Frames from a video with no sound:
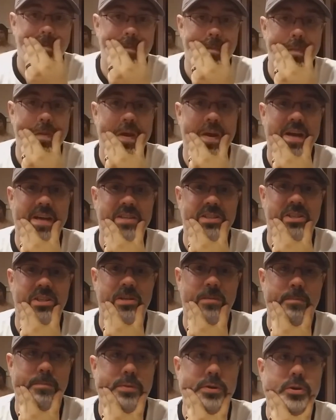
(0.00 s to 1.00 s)
and actually
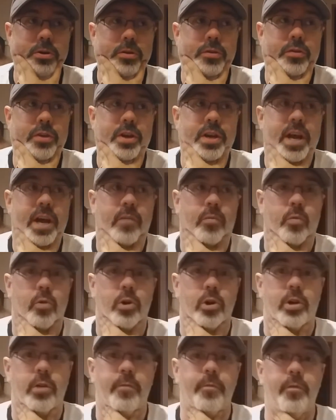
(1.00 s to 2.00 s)
build the
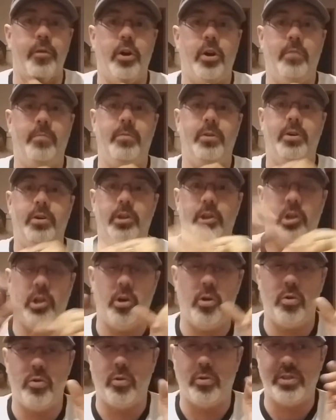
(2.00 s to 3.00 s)
network from
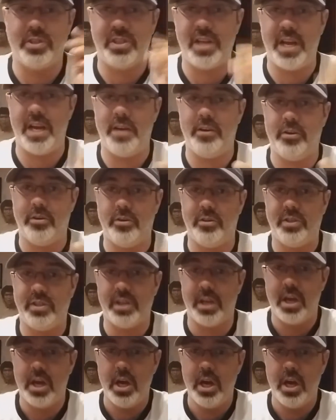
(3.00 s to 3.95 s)
local standards,